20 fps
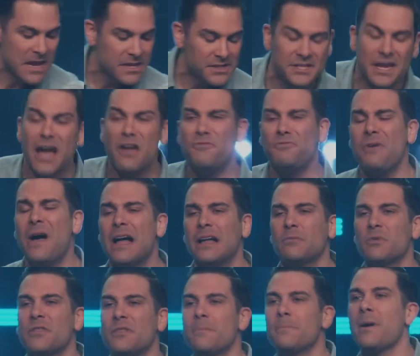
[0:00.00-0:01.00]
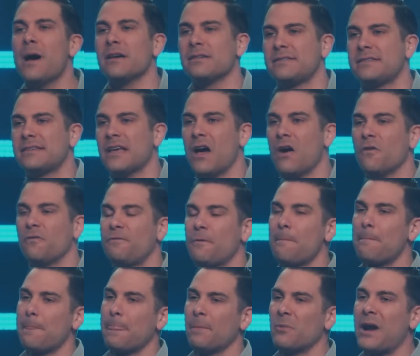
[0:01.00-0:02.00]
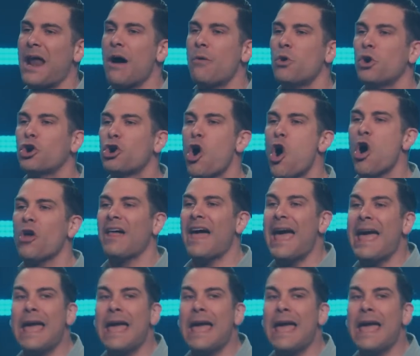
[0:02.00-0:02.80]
See, I find within myself what I will call